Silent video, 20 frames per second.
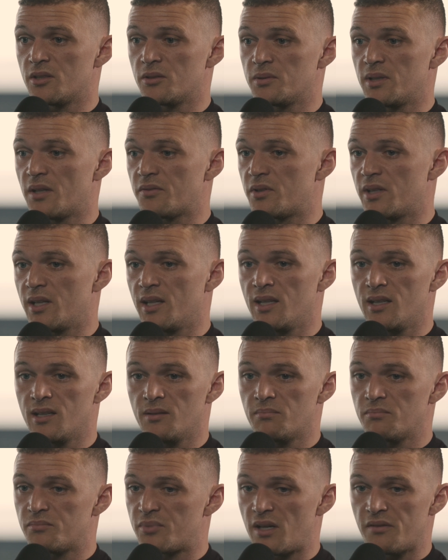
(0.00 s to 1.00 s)
You have to
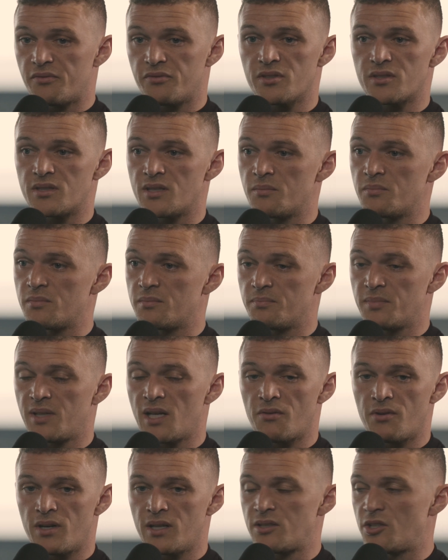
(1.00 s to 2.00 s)
eat breakfast and then
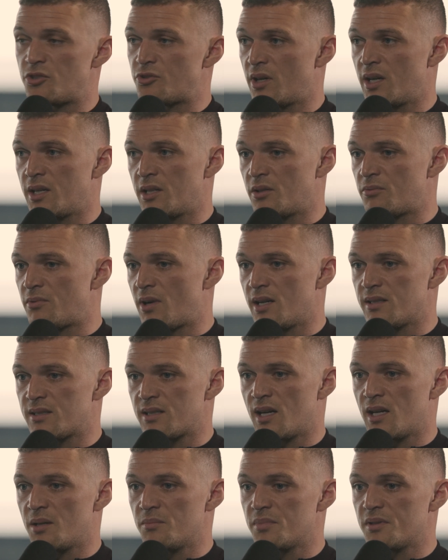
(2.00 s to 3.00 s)
get ready to train at the right
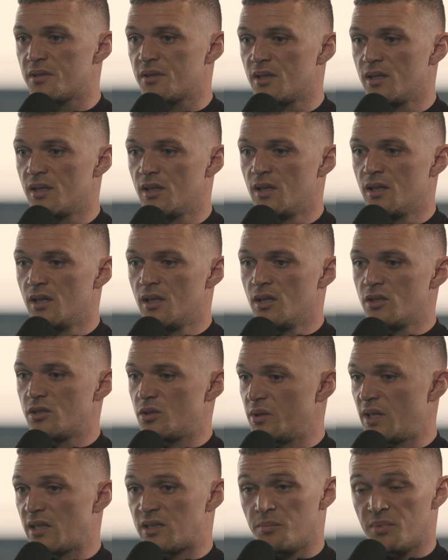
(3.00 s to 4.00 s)
times.
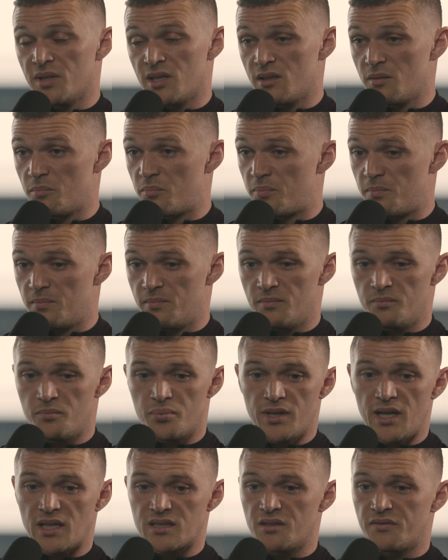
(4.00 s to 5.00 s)
So you have to be in
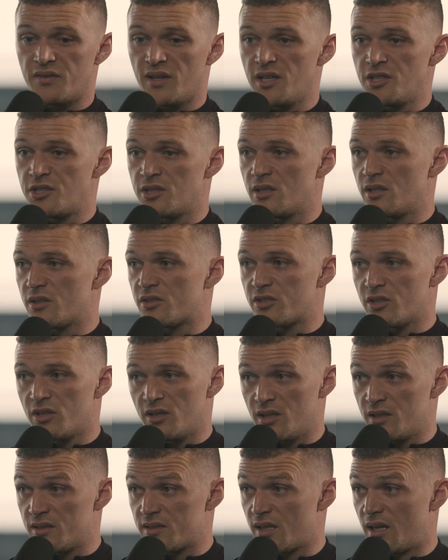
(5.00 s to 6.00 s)
pre-activation at a
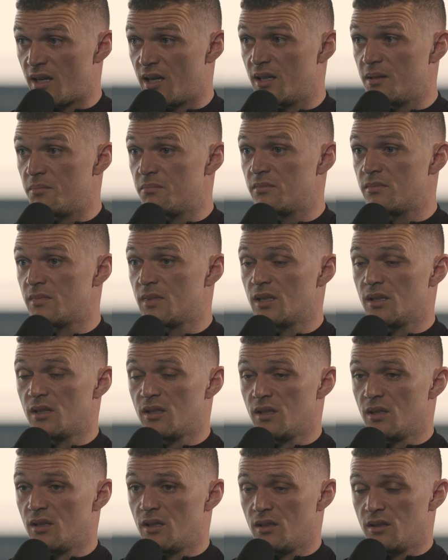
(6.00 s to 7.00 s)
certain time.
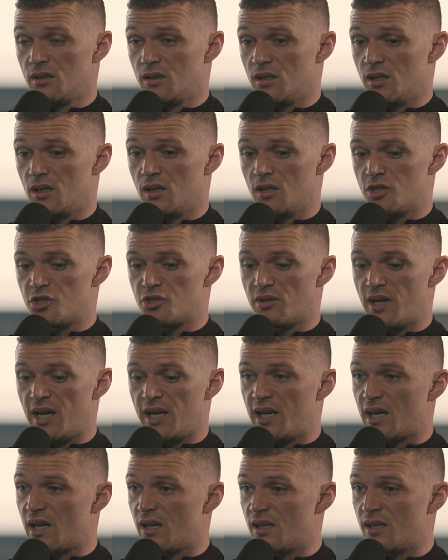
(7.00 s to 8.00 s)

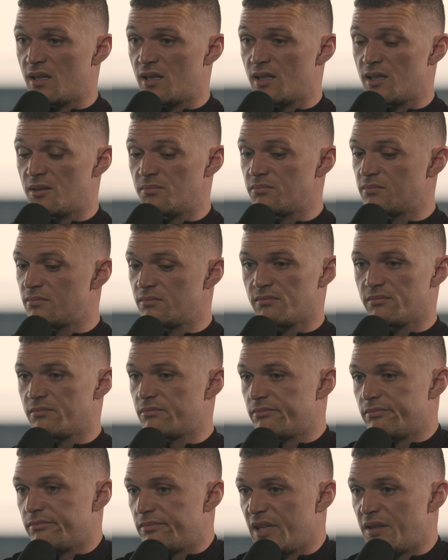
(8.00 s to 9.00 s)
Training
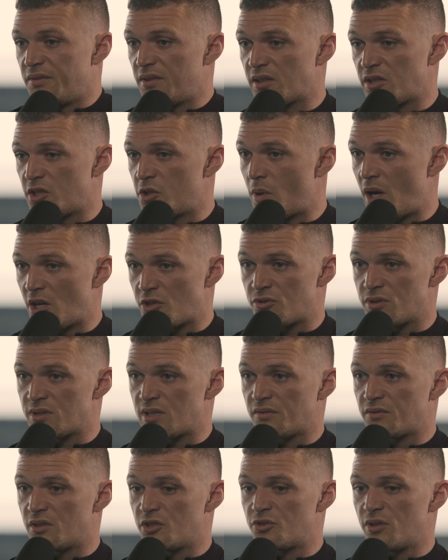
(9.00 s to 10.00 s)
if you had to do
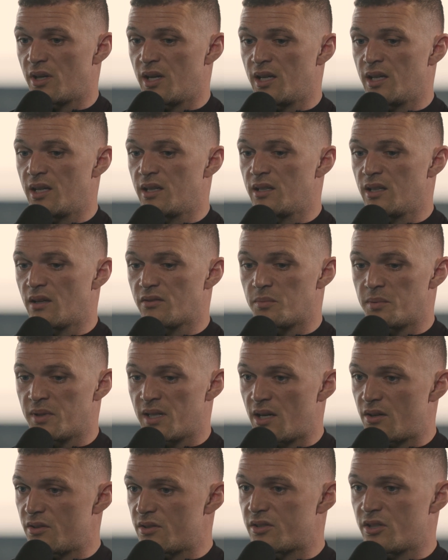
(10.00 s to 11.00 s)
extras after training, you have to
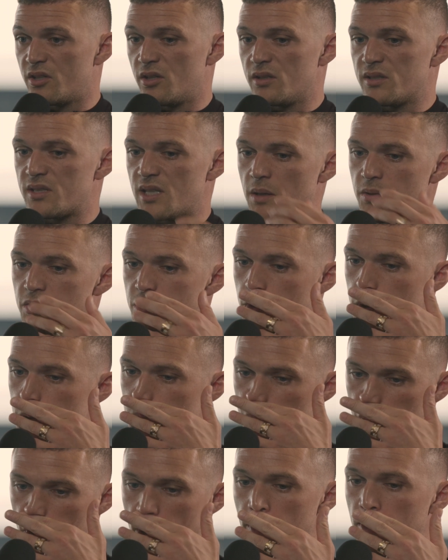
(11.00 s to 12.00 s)
be there at a certain time. So he
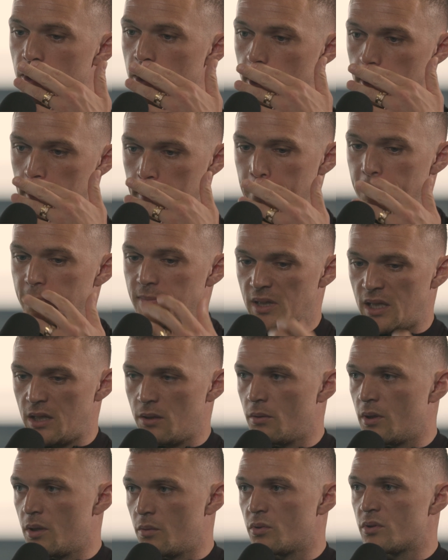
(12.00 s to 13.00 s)
was proper.
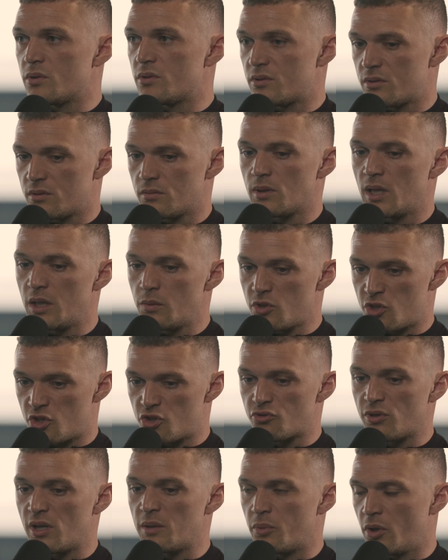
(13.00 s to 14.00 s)
He was
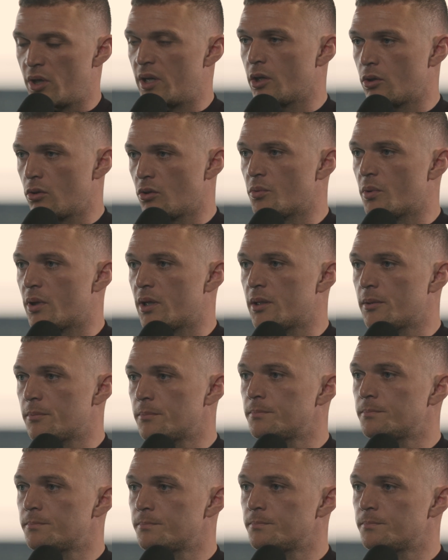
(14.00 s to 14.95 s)
strict, but in a good way.